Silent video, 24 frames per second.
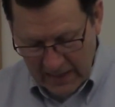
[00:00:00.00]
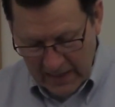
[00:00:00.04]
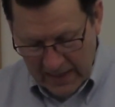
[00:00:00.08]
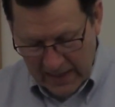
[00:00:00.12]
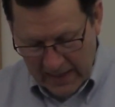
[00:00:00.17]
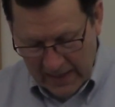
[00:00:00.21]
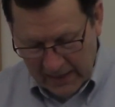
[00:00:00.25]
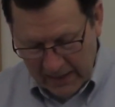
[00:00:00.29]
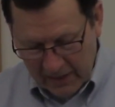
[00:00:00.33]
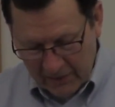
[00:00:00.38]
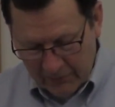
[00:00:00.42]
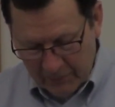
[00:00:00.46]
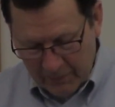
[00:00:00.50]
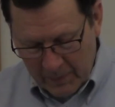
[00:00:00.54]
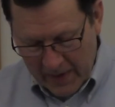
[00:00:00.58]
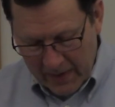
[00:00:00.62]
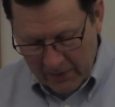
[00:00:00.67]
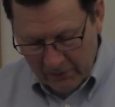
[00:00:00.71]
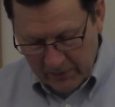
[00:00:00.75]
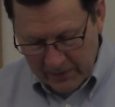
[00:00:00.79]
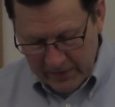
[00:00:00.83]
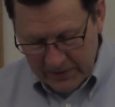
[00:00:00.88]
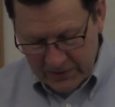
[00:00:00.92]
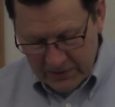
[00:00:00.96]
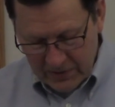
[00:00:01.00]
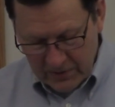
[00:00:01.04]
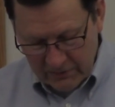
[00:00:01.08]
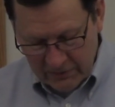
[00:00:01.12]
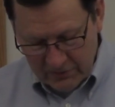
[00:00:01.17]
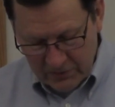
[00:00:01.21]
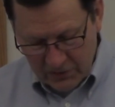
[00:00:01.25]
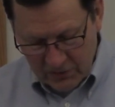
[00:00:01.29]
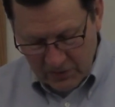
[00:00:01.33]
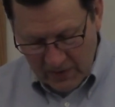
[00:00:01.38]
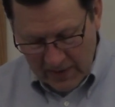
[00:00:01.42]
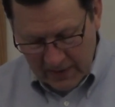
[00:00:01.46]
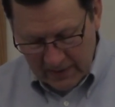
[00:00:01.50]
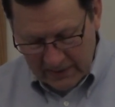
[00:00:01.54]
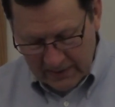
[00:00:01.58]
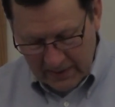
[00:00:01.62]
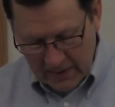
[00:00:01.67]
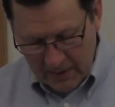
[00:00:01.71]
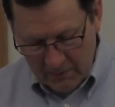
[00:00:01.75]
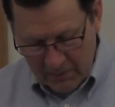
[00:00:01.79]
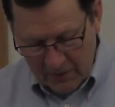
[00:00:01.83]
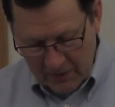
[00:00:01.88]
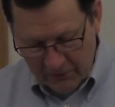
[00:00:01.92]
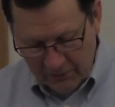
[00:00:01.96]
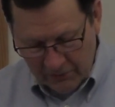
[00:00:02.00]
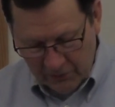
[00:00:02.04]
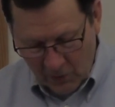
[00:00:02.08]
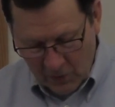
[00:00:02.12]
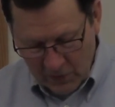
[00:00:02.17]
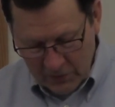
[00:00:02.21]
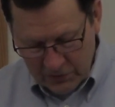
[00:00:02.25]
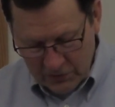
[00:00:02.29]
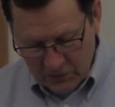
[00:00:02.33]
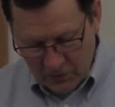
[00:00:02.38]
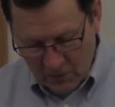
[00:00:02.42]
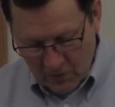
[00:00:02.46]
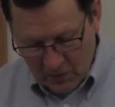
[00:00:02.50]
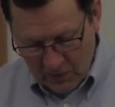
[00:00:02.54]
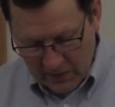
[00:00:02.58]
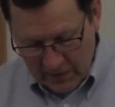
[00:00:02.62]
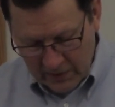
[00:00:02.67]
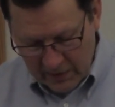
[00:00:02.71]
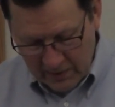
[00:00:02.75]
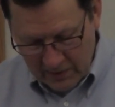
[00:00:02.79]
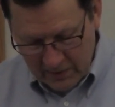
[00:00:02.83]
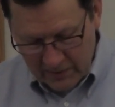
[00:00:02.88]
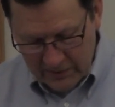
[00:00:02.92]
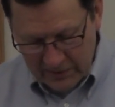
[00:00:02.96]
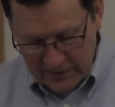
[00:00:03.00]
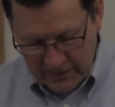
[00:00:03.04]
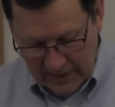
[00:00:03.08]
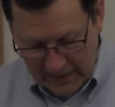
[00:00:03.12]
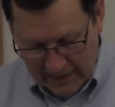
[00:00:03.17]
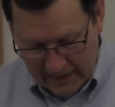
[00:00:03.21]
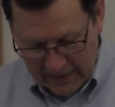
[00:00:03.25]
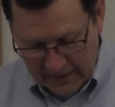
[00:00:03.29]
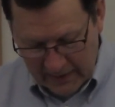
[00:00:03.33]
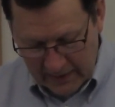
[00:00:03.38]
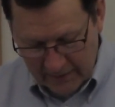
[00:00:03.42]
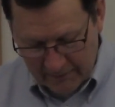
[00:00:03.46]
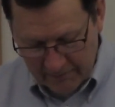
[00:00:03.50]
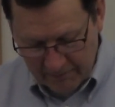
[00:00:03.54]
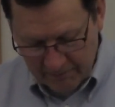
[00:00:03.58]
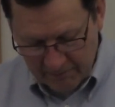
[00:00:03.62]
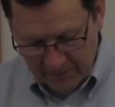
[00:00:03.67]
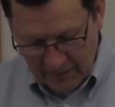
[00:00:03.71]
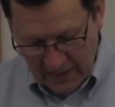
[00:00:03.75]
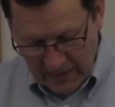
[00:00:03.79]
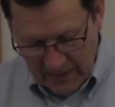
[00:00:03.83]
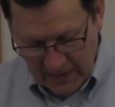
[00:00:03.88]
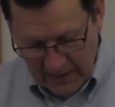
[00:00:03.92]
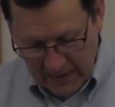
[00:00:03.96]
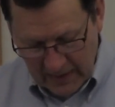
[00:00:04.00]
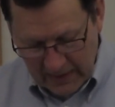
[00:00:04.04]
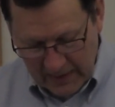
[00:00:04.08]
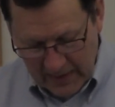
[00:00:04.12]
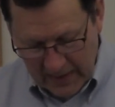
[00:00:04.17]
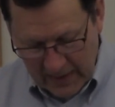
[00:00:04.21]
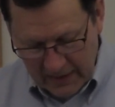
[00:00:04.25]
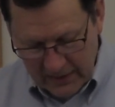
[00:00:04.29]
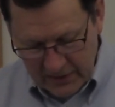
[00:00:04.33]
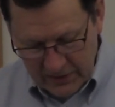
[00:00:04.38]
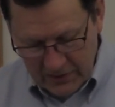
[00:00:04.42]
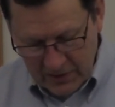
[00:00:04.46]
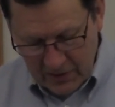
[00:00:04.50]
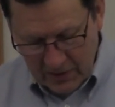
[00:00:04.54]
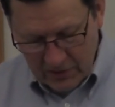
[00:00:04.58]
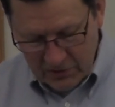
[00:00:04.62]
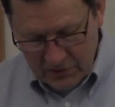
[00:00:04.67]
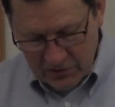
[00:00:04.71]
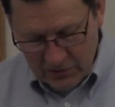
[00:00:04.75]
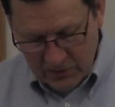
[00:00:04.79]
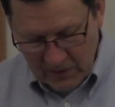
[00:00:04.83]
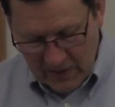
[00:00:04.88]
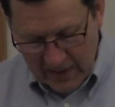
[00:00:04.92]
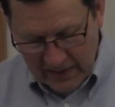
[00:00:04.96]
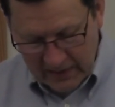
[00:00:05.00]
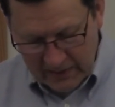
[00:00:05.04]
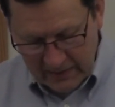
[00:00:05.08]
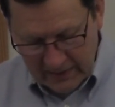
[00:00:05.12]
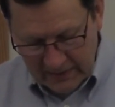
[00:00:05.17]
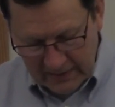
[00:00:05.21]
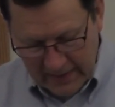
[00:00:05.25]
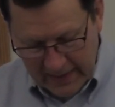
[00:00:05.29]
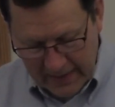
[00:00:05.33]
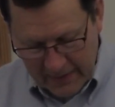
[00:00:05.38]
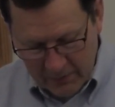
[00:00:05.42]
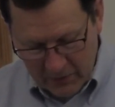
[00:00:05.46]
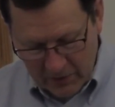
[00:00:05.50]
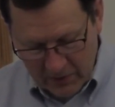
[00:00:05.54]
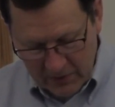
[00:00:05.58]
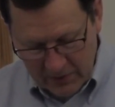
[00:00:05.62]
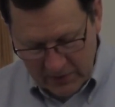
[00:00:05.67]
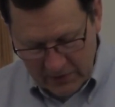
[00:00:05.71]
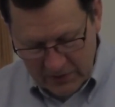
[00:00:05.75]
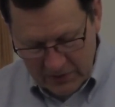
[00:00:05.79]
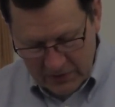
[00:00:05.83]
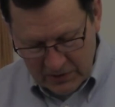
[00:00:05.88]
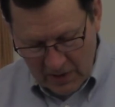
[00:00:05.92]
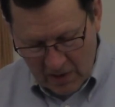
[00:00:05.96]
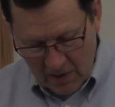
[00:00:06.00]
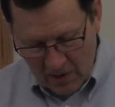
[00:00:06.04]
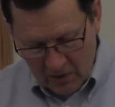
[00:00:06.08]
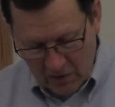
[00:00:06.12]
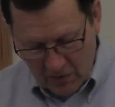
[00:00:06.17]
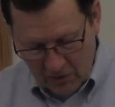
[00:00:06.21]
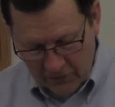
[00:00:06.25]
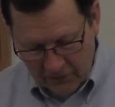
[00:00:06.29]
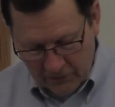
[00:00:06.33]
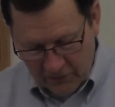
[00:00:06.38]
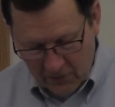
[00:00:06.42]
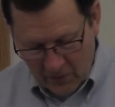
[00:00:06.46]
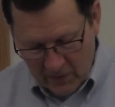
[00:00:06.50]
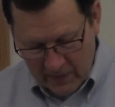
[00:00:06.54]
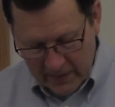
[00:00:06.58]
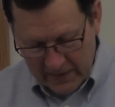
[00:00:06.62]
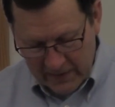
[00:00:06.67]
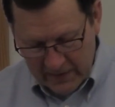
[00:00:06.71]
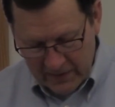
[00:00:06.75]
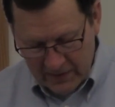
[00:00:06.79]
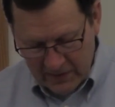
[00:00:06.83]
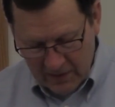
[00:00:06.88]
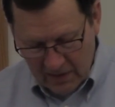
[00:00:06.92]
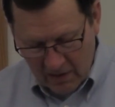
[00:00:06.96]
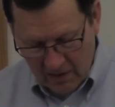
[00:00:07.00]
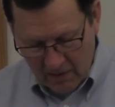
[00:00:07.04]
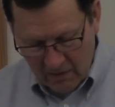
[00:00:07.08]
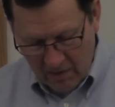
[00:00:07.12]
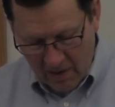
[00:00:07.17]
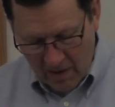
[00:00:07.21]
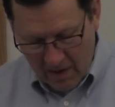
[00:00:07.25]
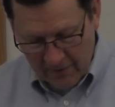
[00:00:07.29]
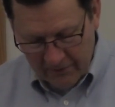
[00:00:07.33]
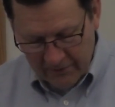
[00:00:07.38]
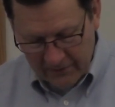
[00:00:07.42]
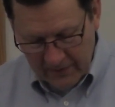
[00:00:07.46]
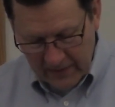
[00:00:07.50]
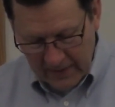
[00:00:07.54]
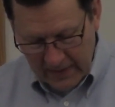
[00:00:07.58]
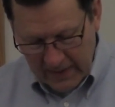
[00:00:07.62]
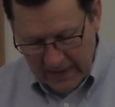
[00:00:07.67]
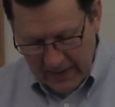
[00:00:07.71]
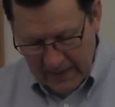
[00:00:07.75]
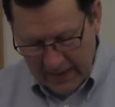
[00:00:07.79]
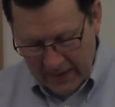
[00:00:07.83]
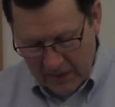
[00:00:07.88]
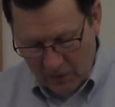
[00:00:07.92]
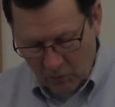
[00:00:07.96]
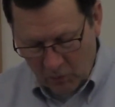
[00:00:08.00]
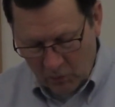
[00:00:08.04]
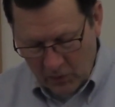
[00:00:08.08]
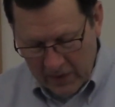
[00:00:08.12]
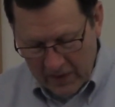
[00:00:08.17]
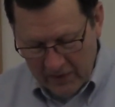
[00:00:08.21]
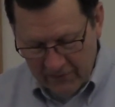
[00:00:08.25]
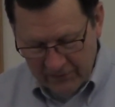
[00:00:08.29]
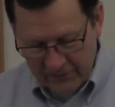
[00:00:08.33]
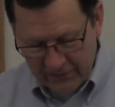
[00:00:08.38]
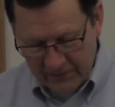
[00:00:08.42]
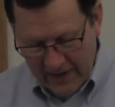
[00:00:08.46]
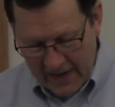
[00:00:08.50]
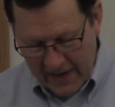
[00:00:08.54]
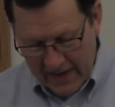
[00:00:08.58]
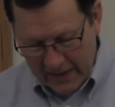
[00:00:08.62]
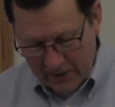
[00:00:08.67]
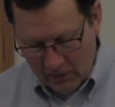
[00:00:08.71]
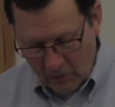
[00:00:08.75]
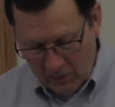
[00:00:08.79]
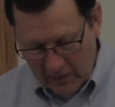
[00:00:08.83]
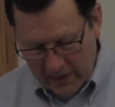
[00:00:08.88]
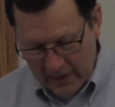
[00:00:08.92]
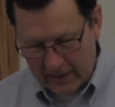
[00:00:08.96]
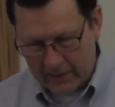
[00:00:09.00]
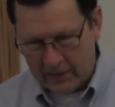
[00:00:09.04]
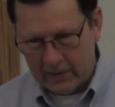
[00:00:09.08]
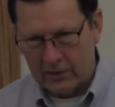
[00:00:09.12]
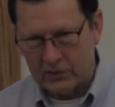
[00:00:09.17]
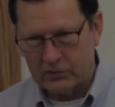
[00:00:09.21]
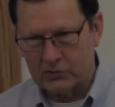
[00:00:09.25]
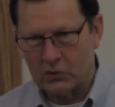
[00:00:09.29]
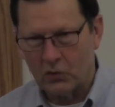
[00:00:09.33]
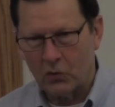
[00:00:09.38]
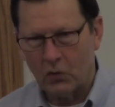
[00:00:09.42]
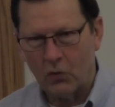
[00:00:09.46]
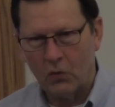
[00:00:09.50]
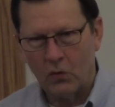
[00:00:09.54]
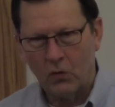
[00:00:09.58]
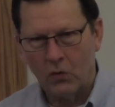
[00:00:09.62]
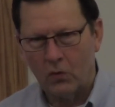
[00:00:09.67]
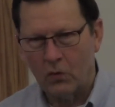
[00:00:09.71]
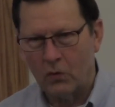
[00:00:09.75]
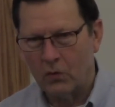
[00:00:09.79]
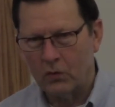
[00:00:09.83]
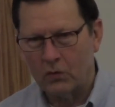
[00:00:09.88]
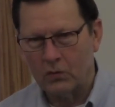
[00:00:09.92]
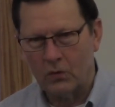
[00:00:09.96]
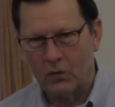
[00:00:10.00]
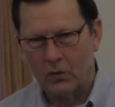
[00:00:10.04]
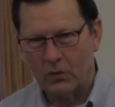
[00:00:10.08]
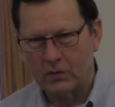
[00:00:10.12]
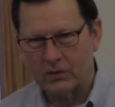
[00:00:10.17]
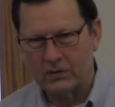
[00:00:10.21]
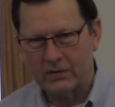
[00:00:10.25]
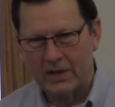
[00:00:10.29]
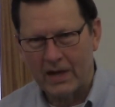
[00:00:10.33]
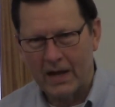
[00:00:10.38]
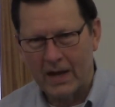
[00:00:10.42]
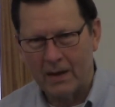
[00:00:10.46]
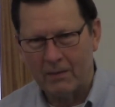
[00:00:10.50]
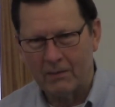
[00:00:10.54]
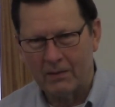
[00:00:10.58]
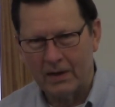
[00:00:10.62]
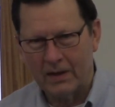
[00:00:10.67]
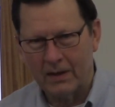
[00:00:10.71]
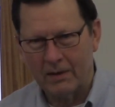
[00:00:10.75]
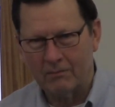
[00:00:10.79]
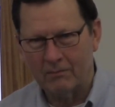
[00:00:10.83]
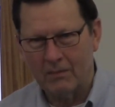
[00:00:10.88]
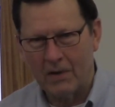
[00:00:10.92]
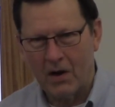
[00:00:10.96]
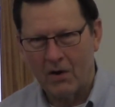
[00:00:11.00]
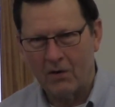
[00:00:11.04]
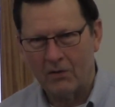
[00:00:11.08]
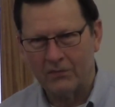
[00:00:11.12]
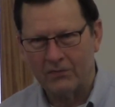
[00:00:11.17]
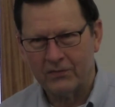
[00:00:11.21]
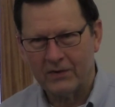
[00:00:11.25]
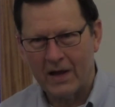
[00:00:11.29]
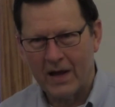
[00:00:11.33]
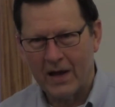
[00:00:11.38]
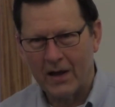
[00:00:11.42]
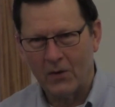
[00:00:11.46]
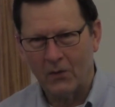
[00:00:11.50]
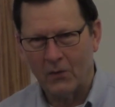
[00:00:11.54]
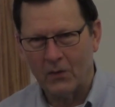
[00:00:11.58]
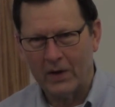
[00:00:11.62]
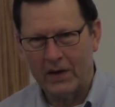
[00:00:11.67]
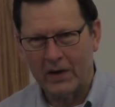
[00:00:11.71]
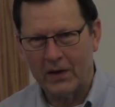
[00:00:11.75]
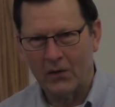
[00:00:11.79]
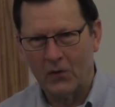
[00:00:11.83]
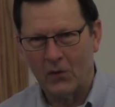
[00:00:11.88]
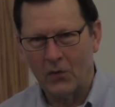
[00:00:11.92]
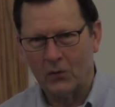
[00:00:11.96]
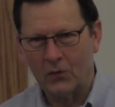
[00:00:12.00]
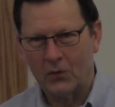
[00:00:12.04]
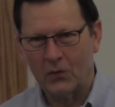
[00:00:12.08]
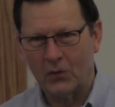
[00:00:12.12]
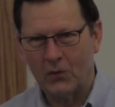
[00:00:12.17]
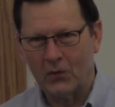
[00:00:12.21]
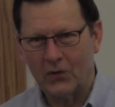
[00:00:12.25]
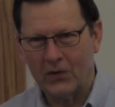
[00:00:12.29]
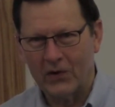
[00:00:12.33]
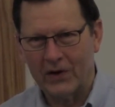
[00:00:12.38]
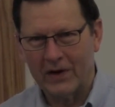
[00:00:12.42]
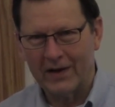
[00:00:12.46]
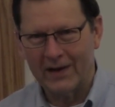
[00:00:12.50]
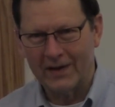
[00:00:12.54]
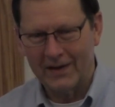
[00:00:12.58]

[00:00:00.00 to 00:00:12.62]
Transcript: And if by reason of strength they be fourscore years, 80, yet is their strength labor and sorrow, for it is cut off and we fly away. There's an old, old time hymn, I'll fly away, O glory.